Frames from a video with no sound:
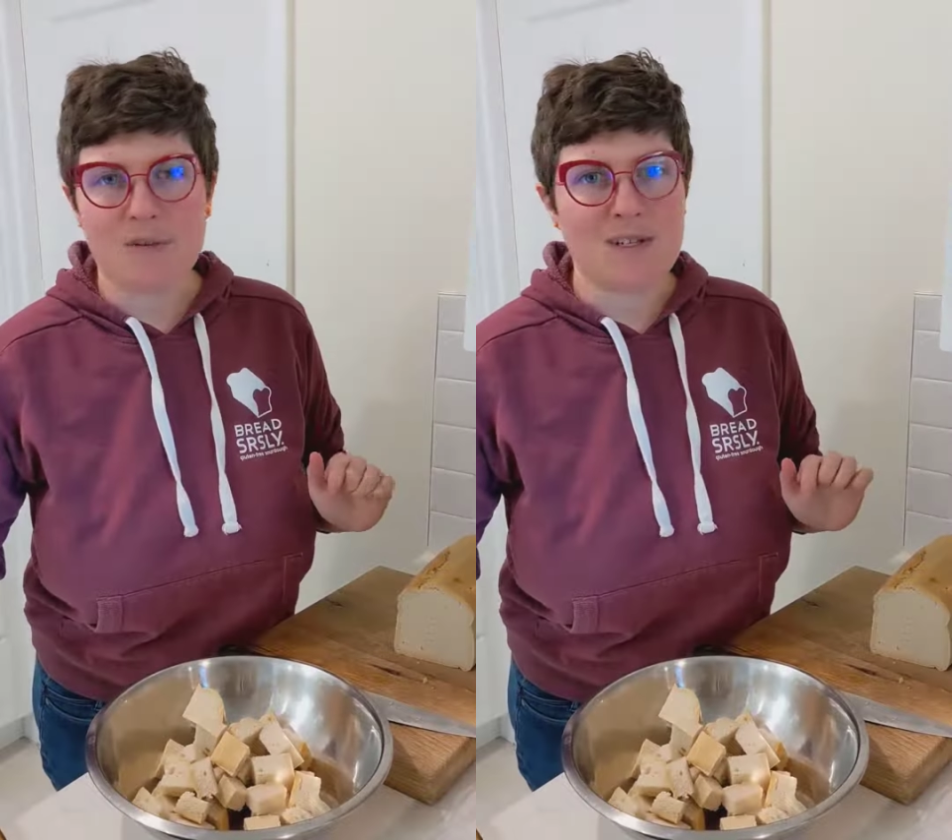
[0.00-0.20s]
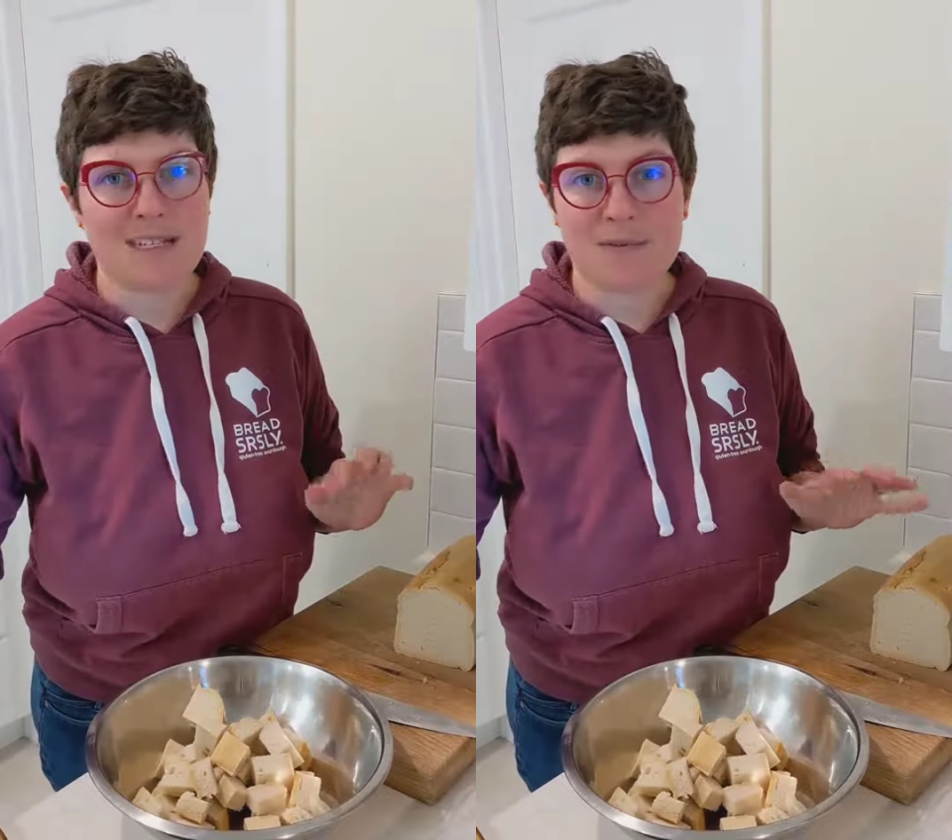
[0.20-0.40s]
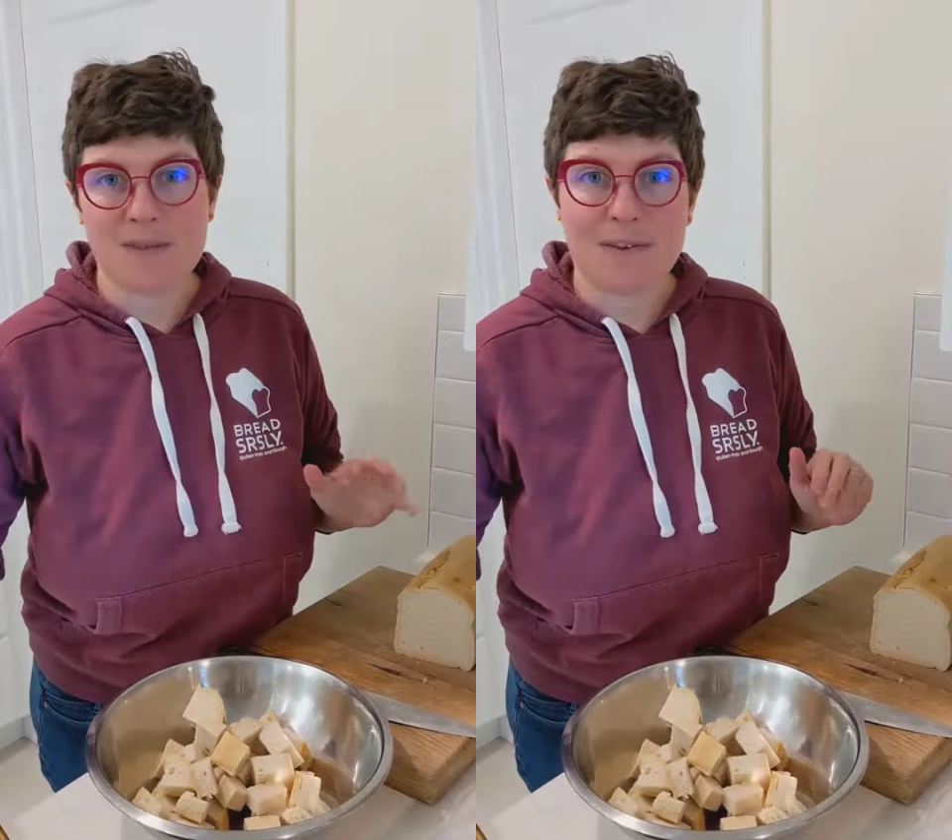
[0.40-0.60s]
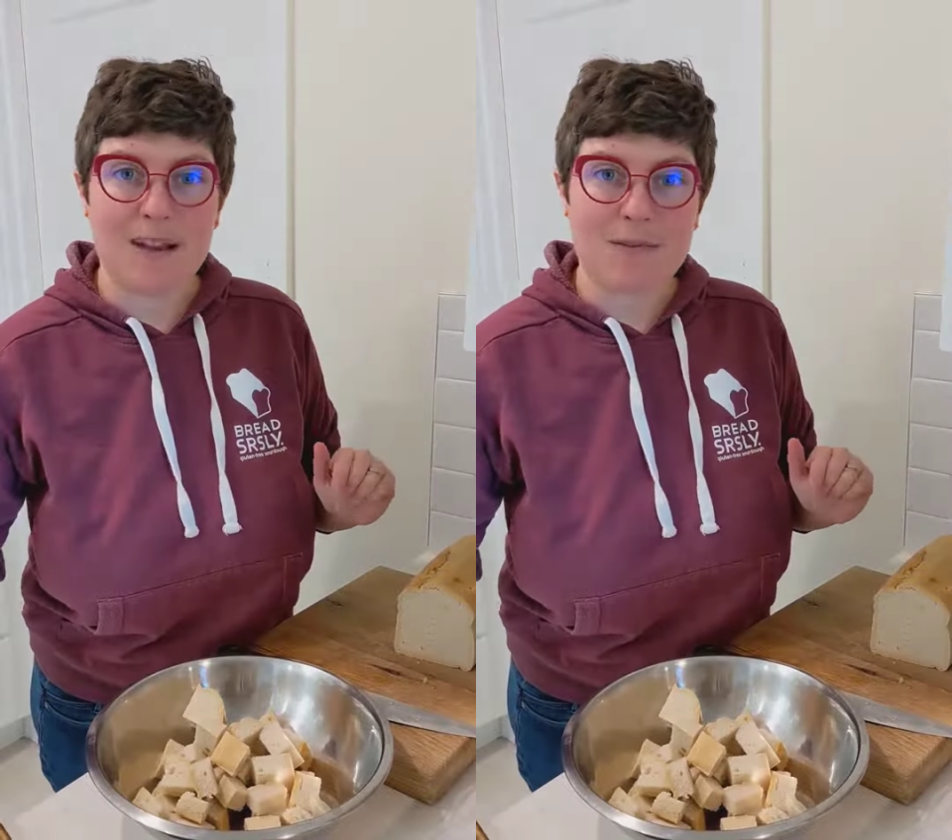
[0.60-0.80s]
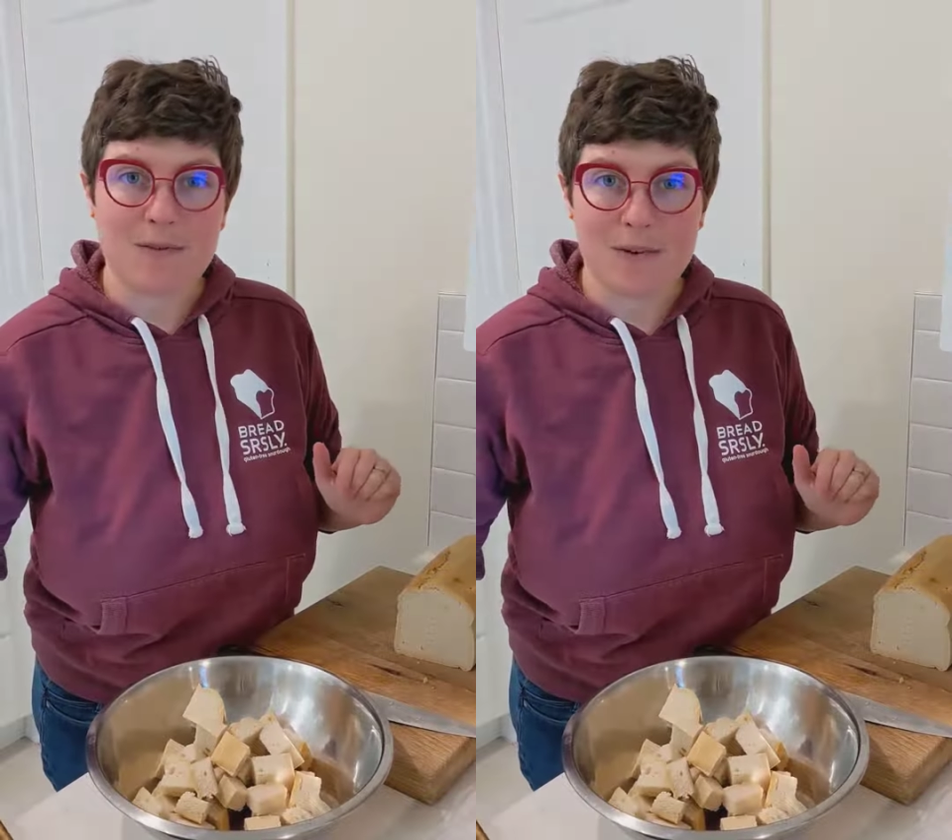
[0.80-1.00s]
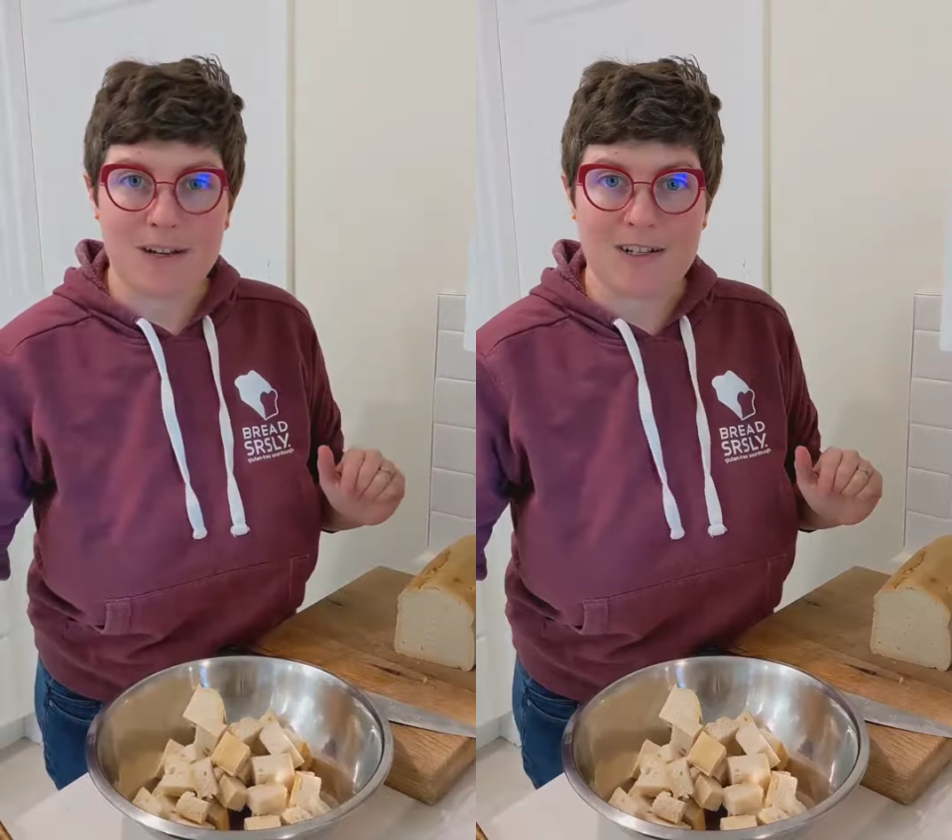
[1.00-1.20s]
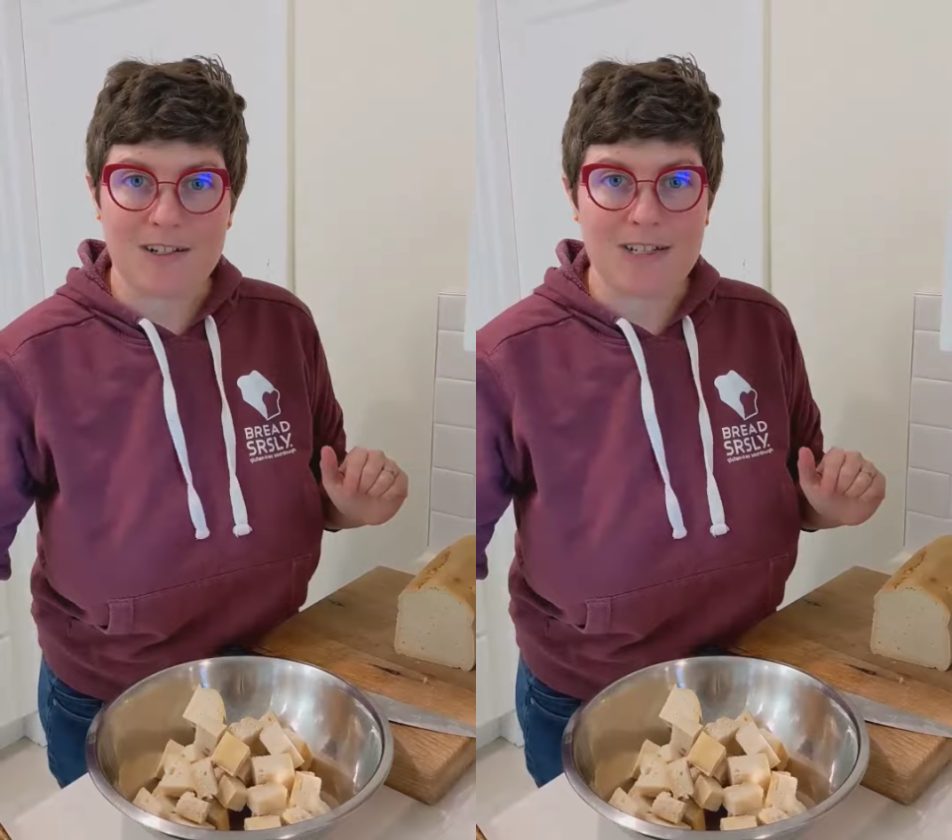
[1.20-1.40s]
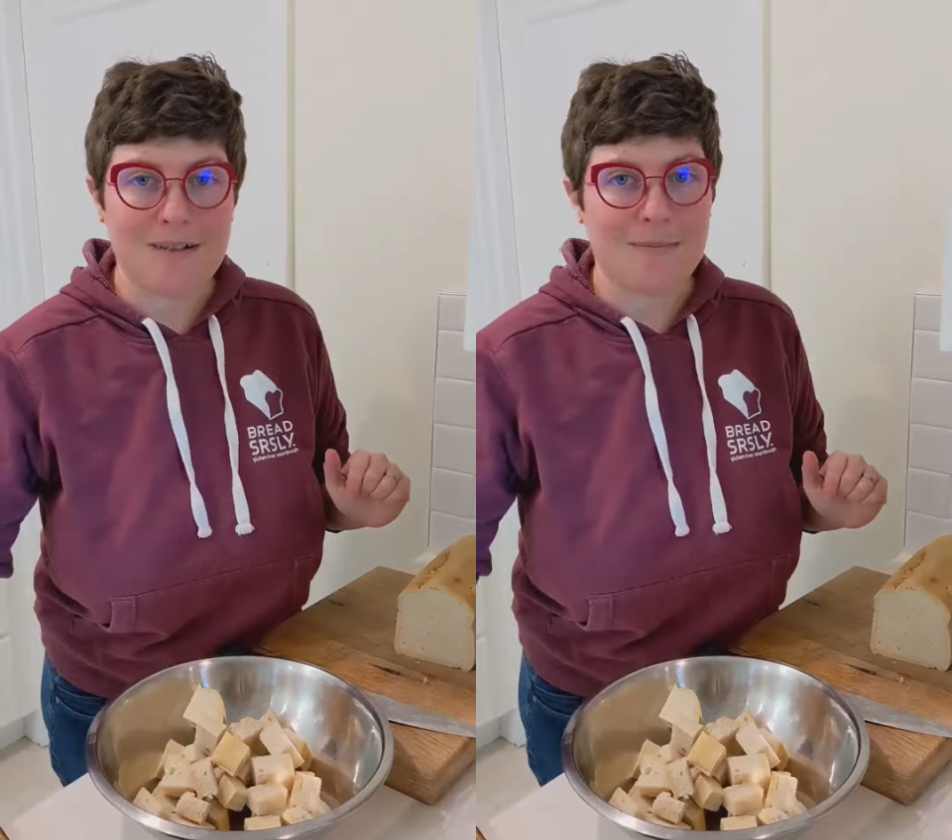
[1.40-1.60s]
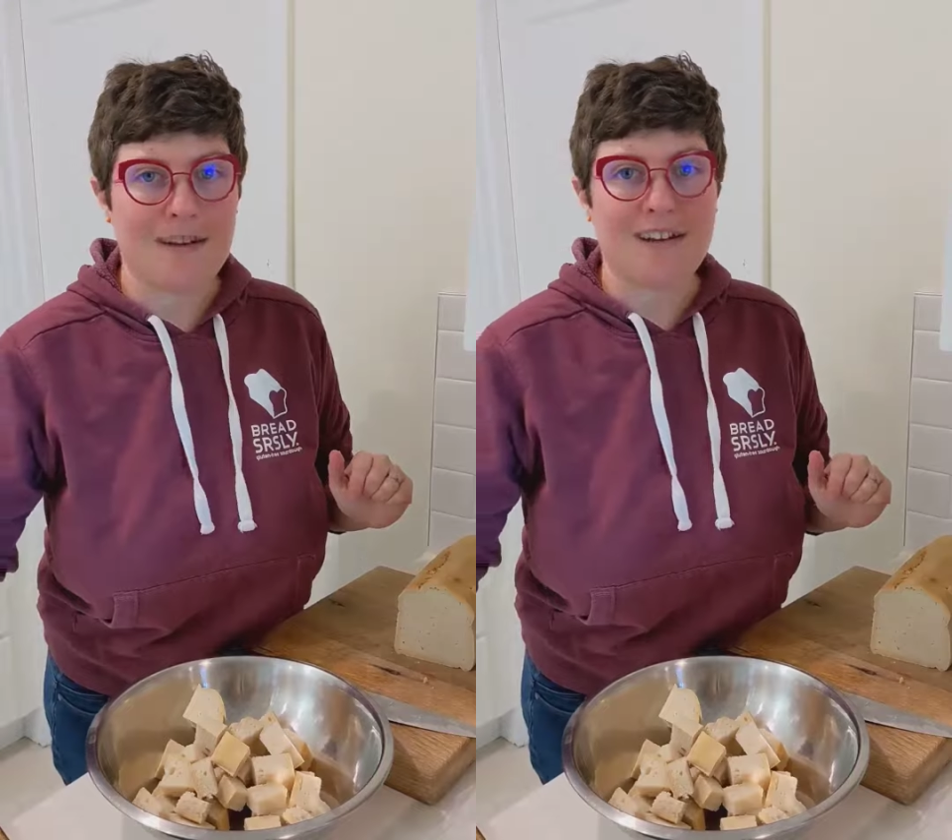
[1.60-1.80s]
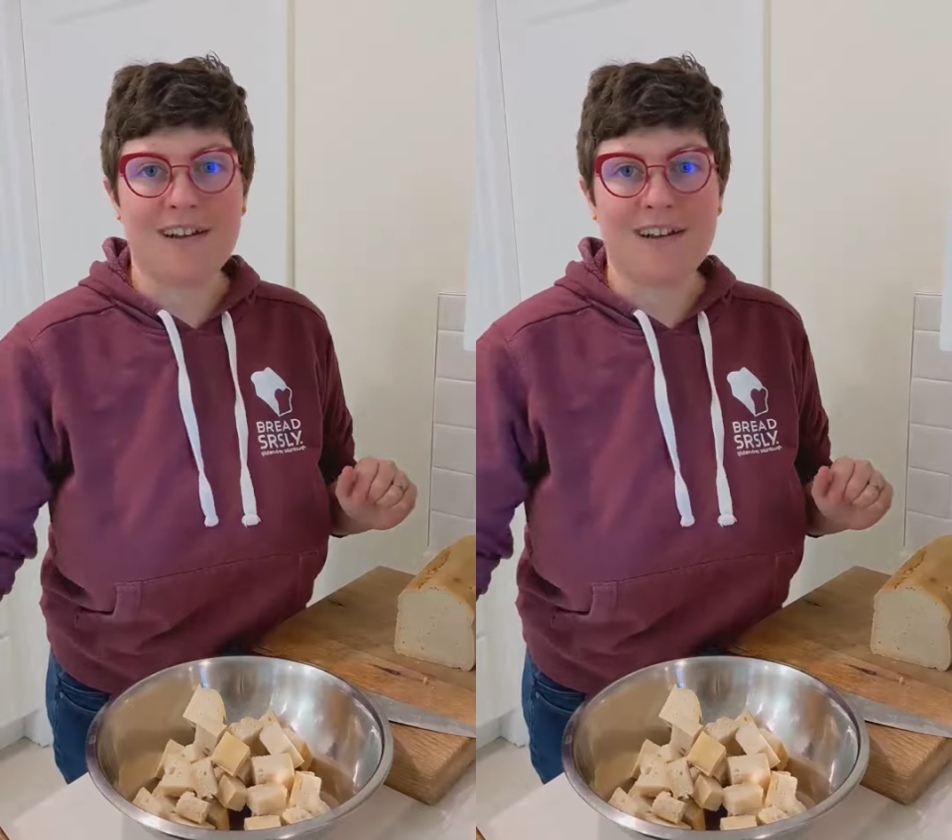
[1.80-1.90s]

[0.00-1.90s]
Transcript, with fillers: 375 or 400 depending